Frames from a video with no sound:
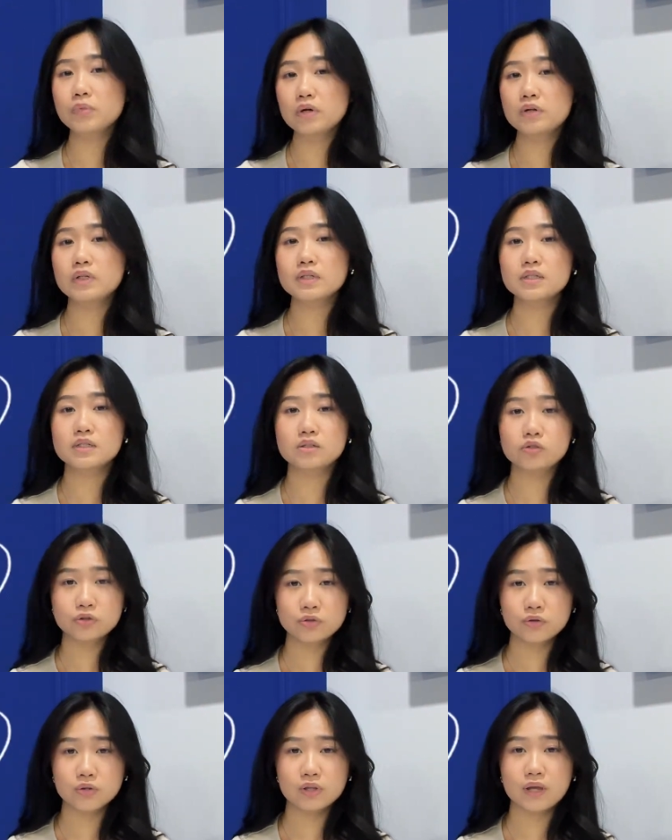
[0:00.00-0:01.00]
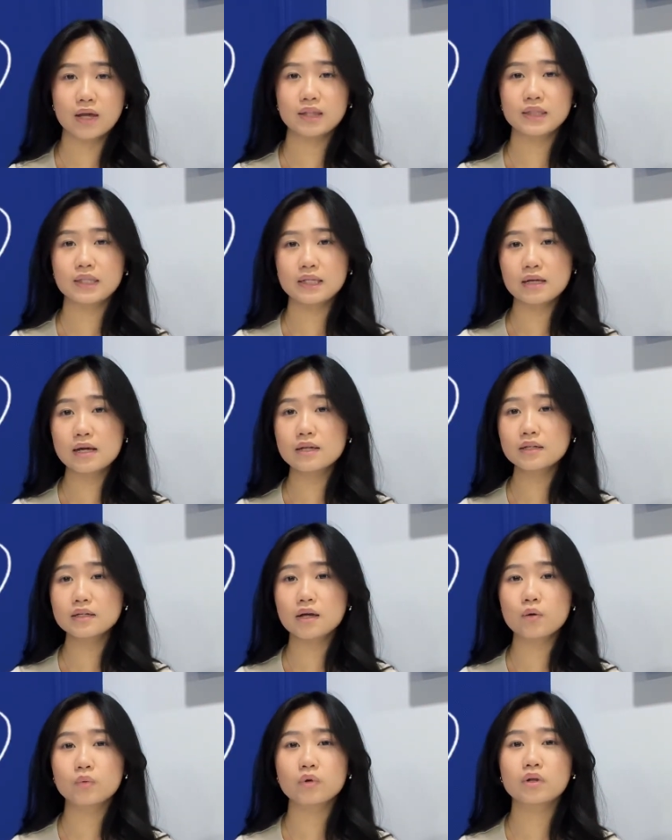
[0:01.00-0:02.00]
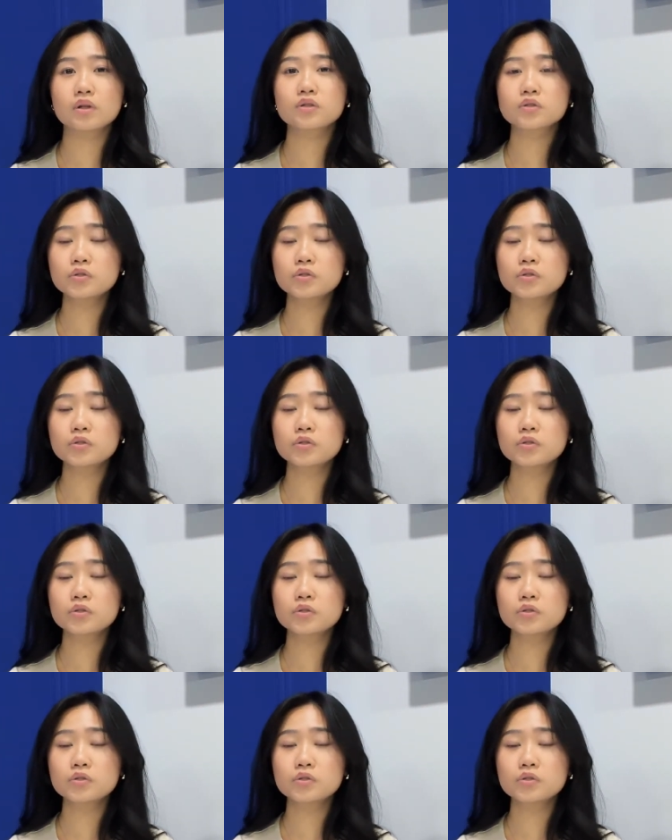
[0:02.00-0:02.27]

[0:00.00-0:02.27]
bonus truths at the end that will